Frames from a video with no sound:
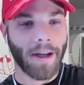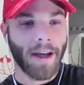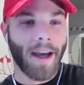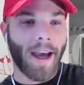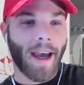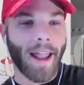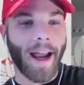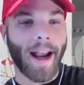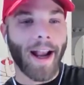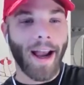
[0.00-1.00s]
and
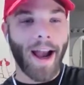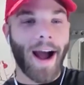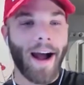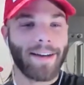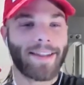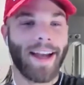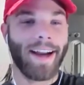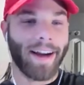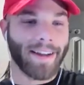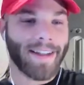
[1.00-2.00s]
like I was
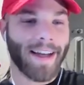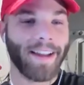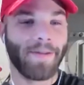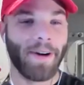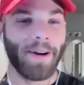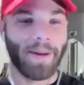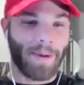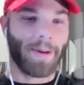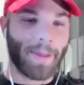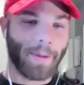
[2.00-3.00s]
standing outside the voting
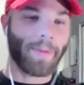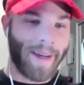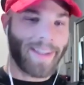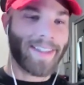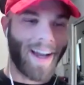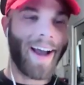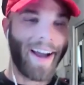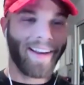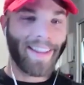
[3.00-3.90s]
booth with my sign,